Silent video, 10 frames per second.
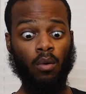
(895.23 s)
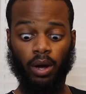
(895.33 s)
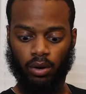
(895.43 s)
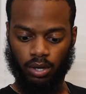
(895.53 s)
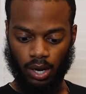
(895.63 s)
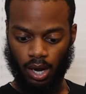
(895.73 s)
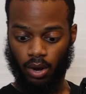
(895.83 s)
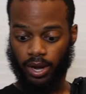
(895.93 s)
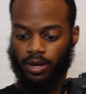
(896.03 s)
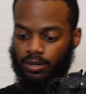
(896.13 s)
Well,
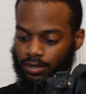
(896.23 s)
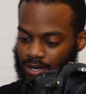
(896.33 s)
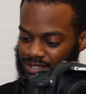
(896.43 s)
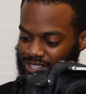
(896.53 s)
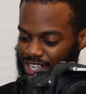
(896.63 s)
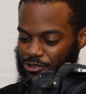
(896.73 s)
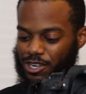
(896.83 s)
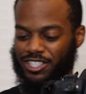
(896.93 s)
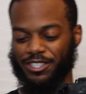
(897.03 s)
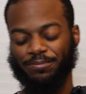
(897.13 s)
okay. Next
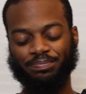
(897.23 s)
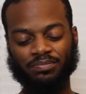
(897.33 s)
question.